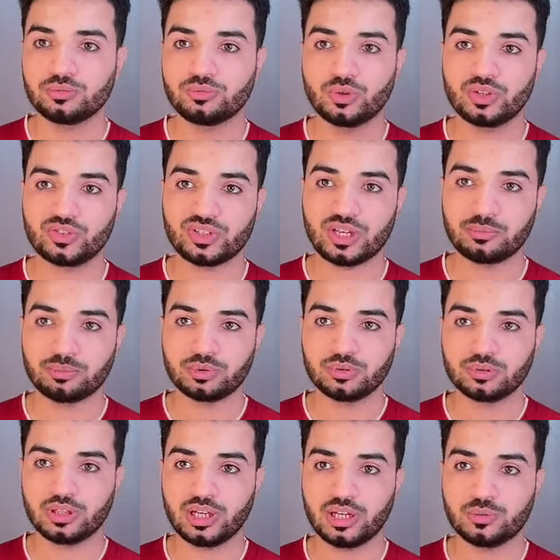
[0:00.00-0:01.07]
For
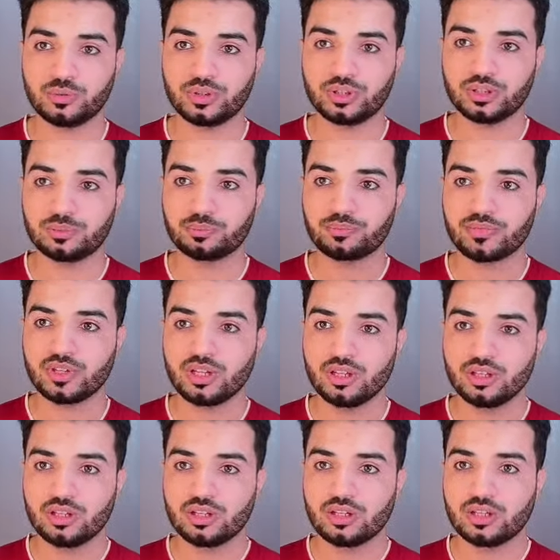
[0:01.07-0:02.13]
example, I wanna
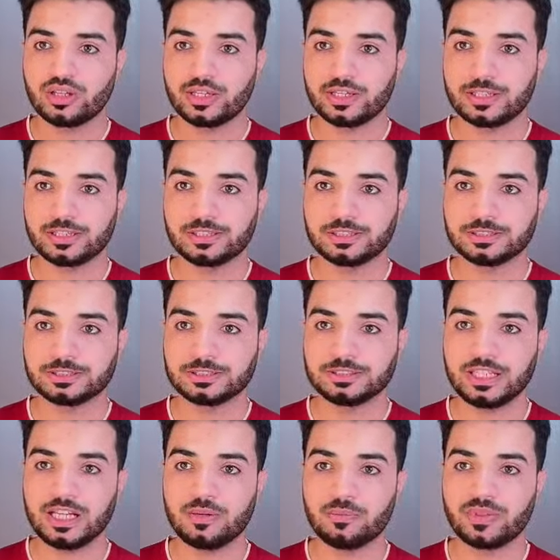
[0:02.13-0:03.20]
uh,
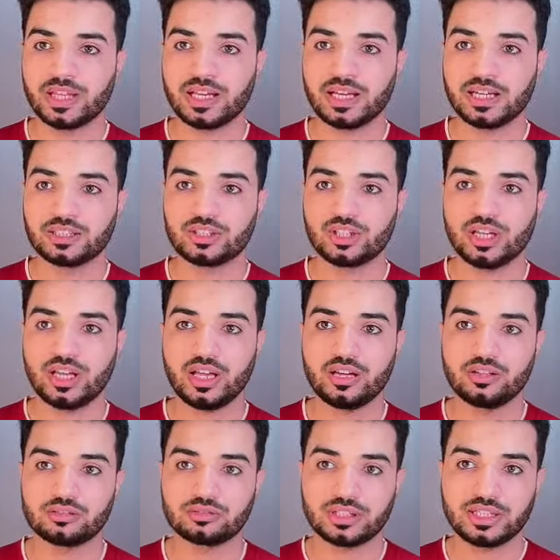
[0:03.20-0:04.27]
name that a
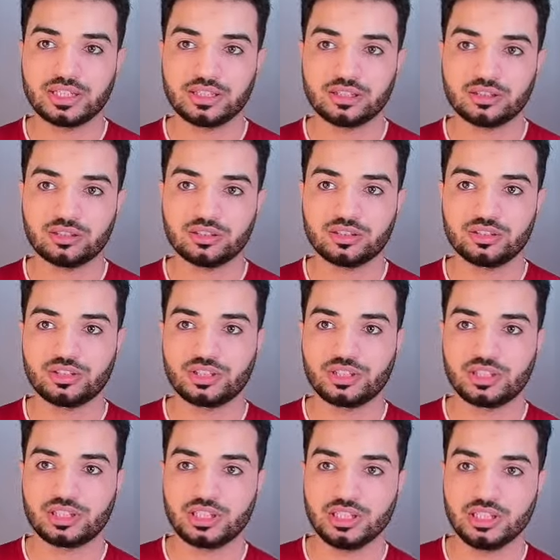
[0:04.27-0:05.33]
red
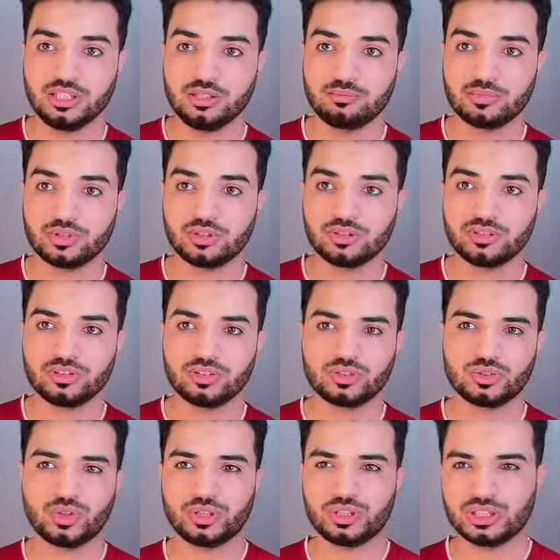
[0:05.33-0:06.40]
team.
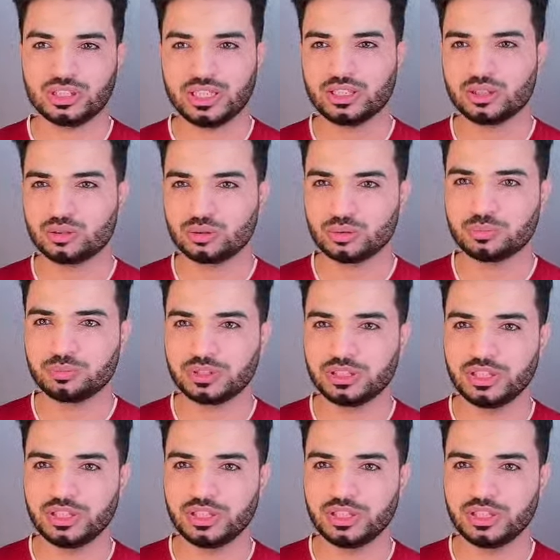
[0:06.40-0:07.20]
Sorry, red group.